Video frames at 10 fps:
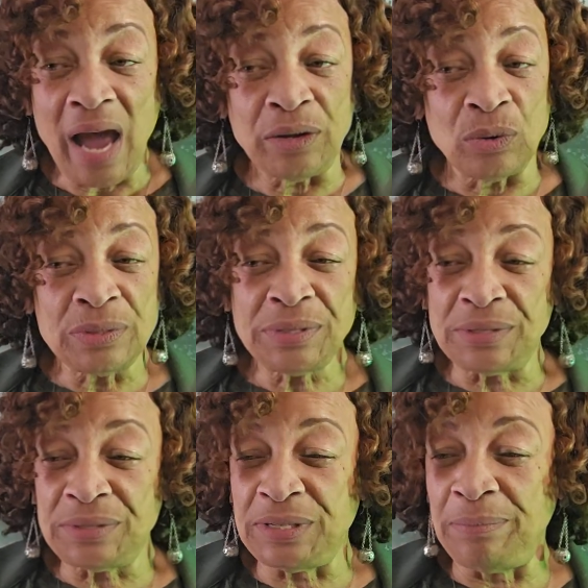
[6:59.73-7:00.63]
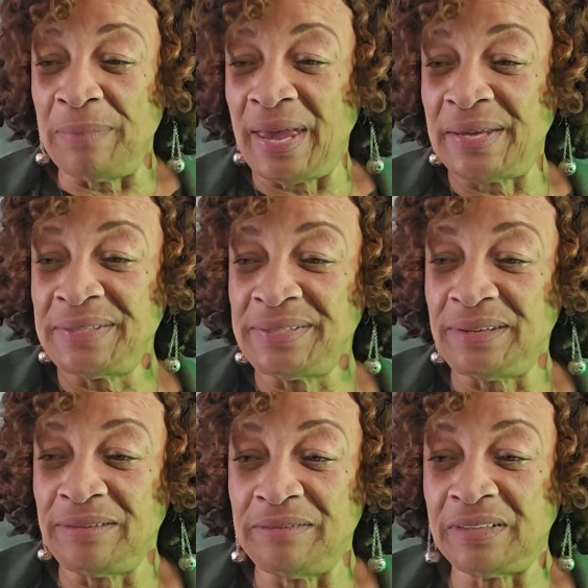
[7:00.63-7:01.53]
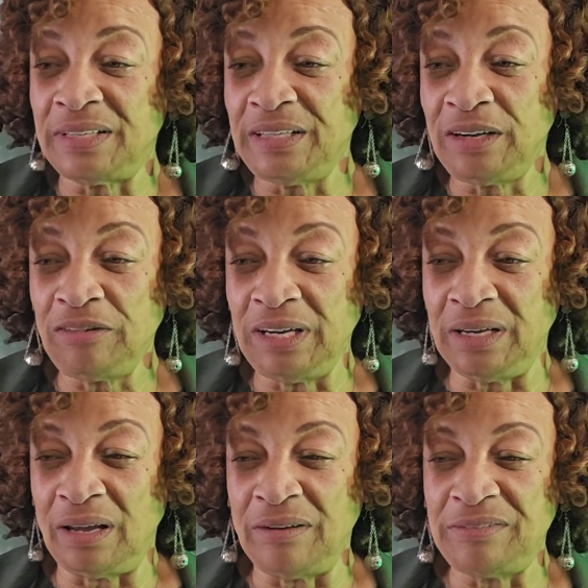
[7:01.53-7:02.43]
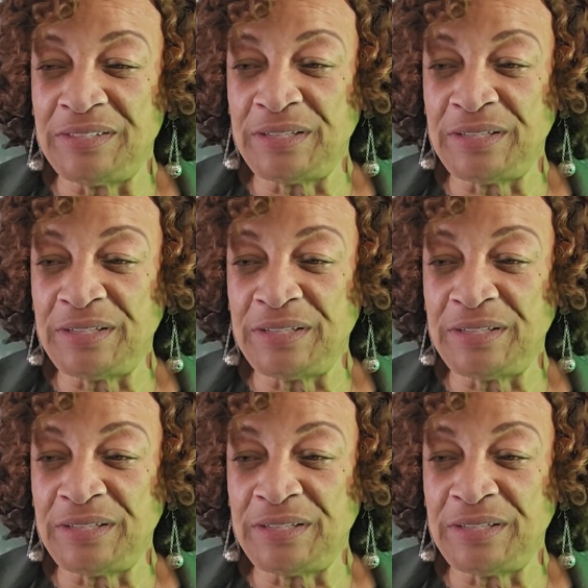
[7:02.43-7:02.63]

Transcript: I also see massive clearing of